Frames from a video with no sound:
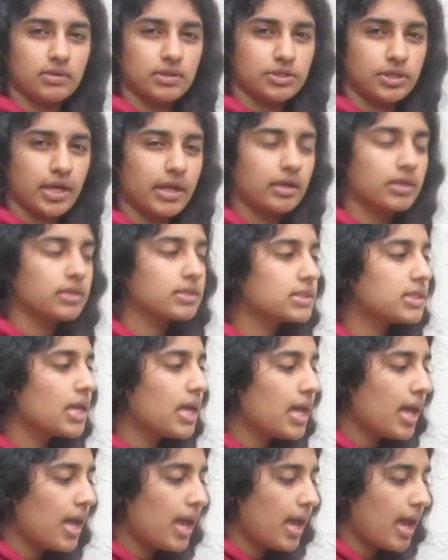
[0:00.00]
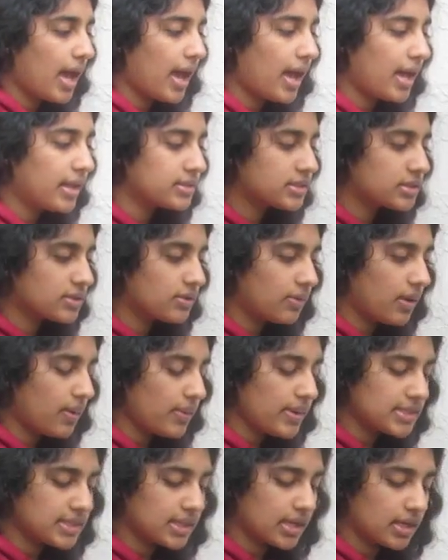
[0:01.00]
3 trials. And so
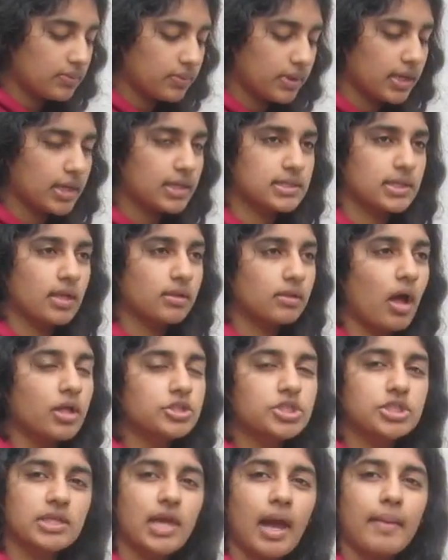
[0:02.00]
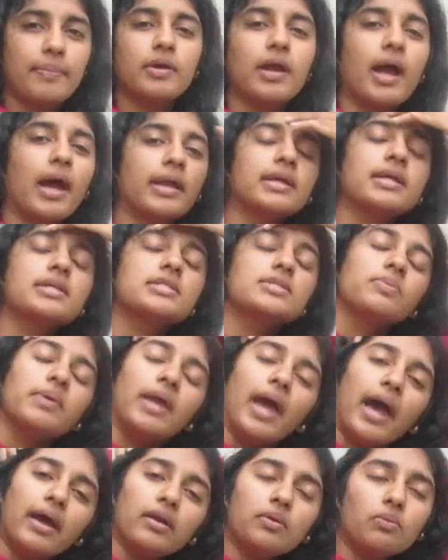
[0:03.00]
what we did was launch the apparatus.
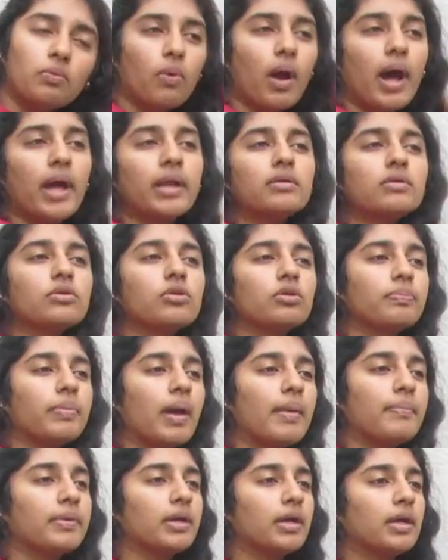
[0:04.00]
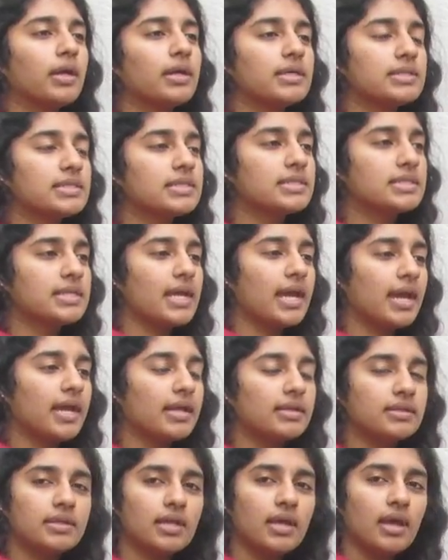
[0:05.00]
We had one group member
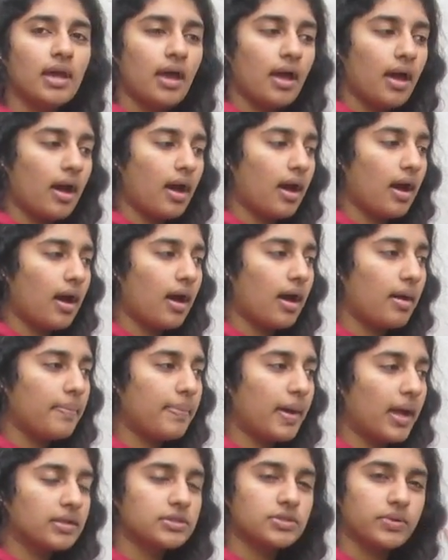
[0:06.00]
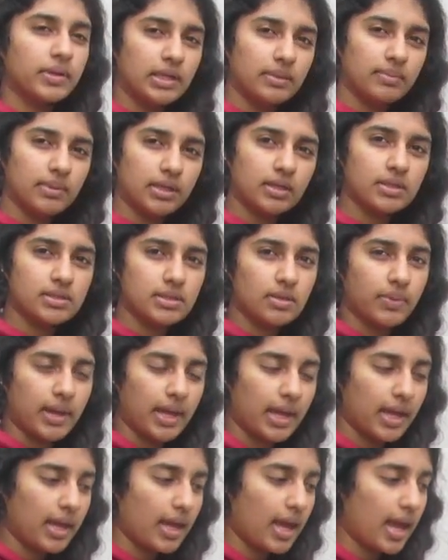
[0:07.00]
stand about 20 meters
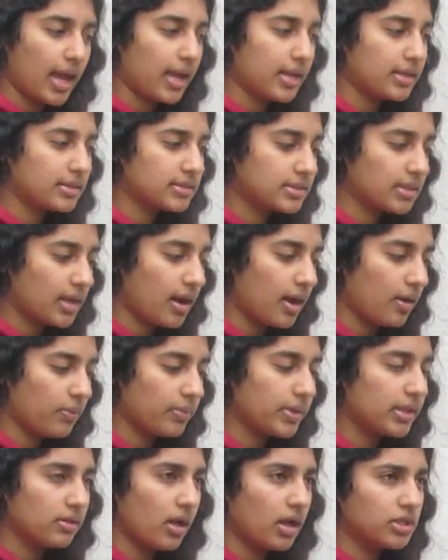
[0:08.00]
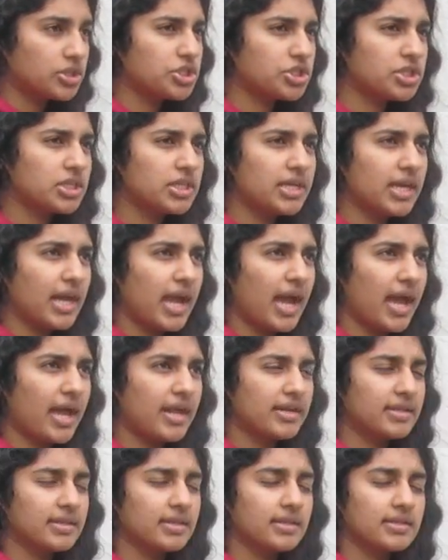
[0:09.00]
away, and we launched it,
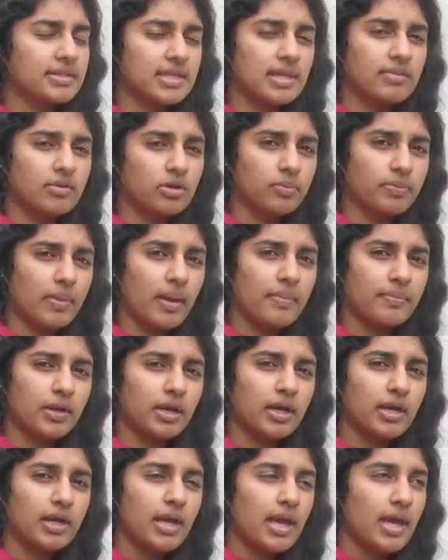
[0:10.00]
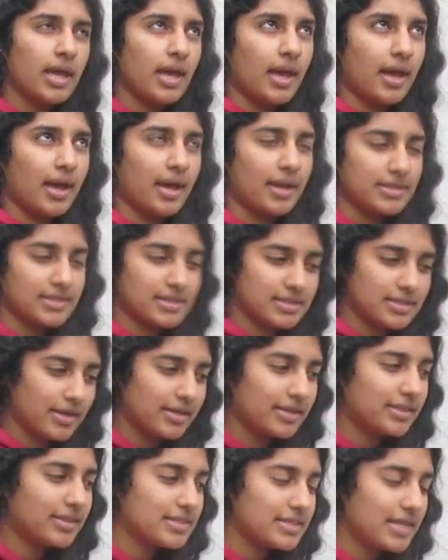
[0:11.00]
and the same group member
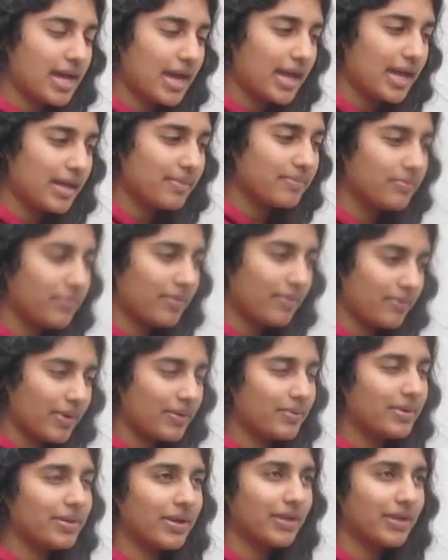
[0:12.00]
started the time when we